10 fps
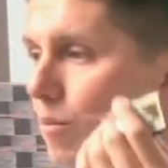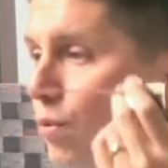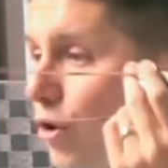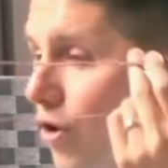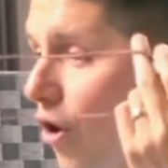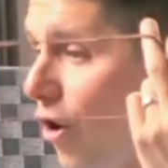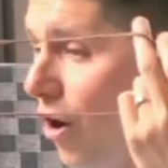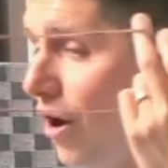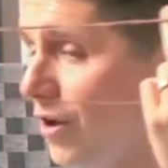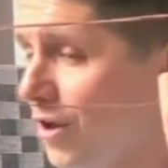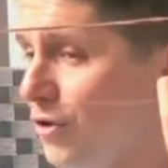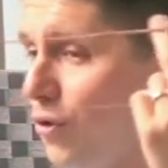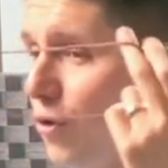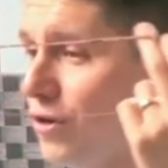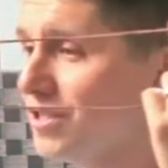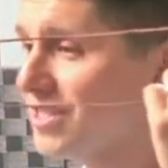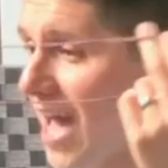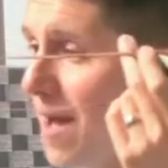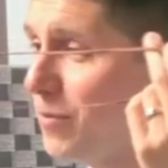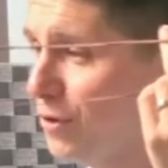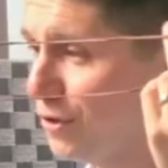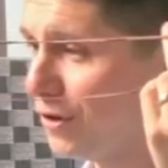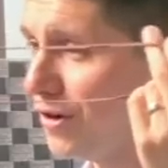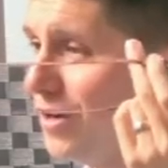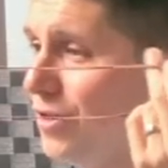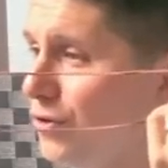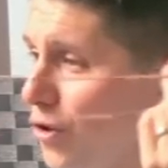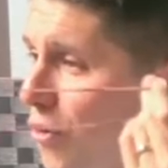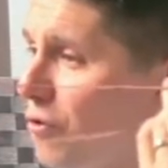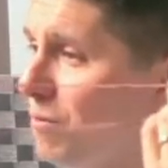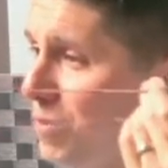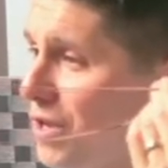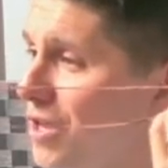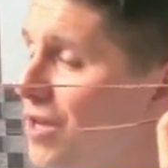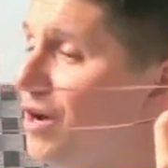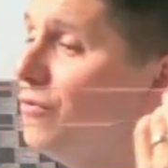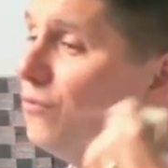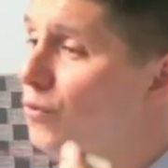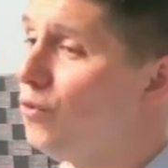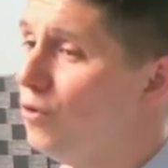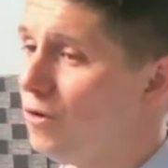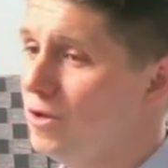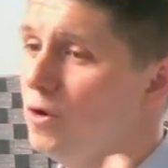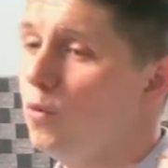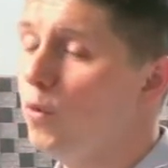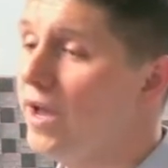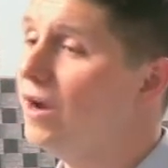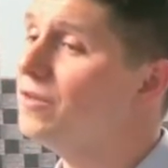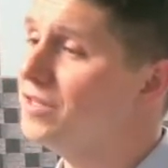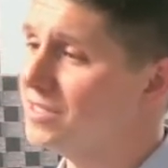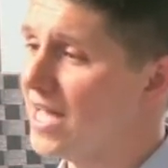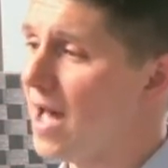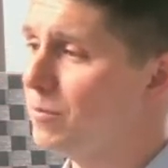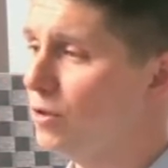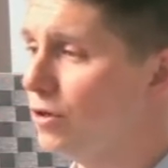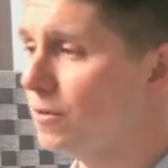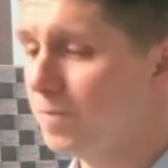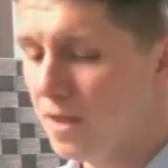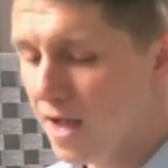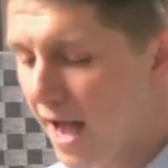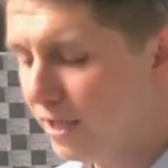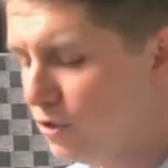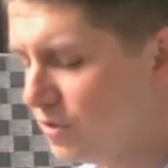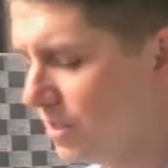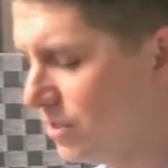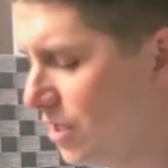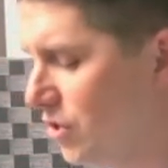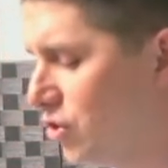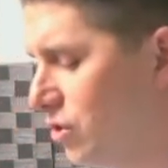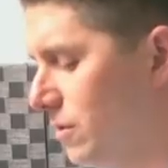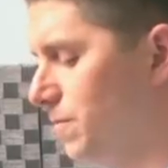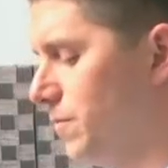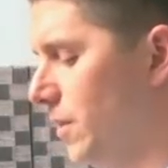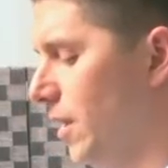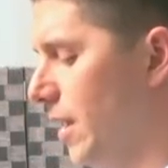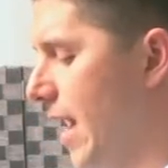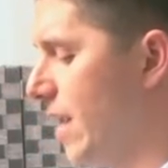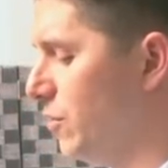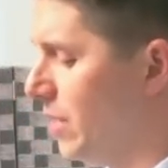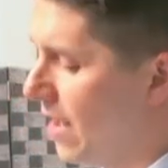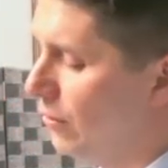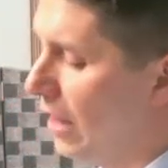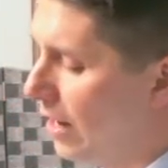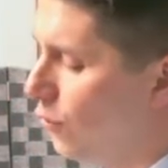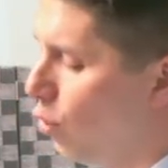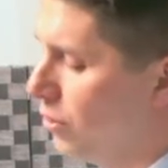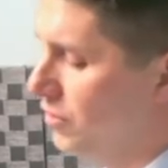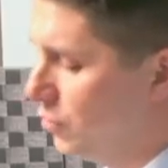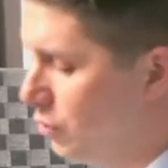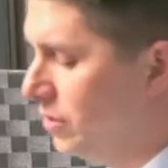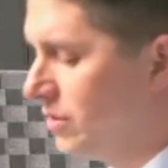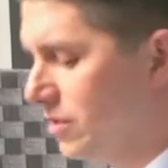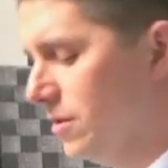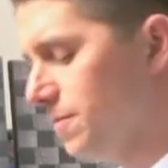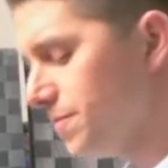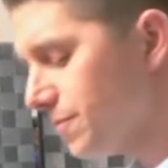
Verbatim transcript: Put on your scapular. Don't be a fool. Wear the scapular. I used to teach and I used to have a lot of holy students.